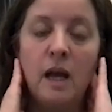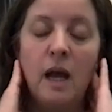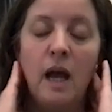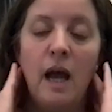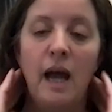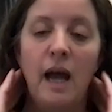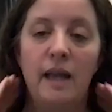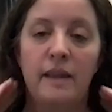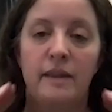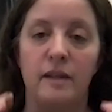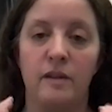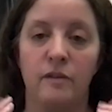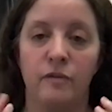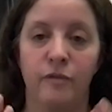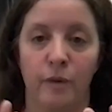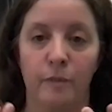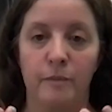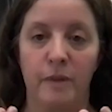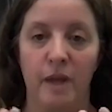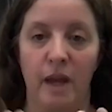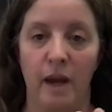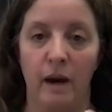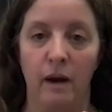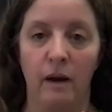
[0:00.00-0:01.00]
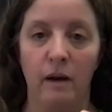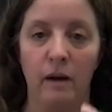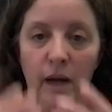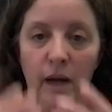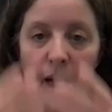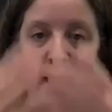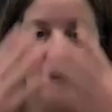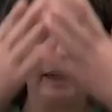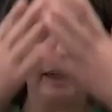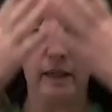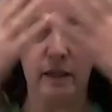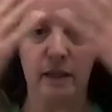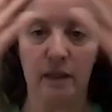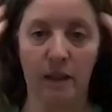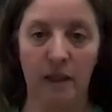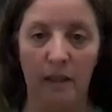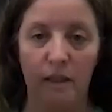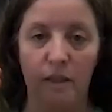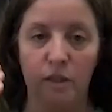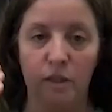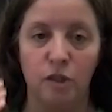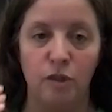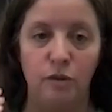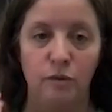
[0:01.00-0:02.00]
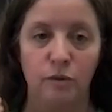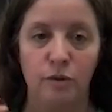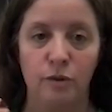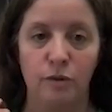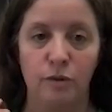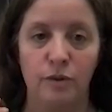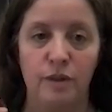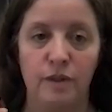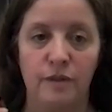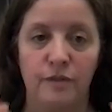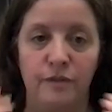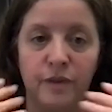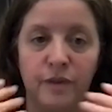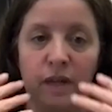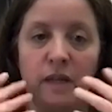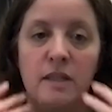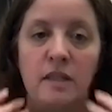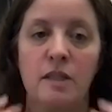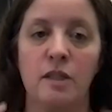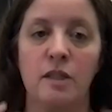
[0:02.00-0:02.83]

And then from there, anything that you do to the face,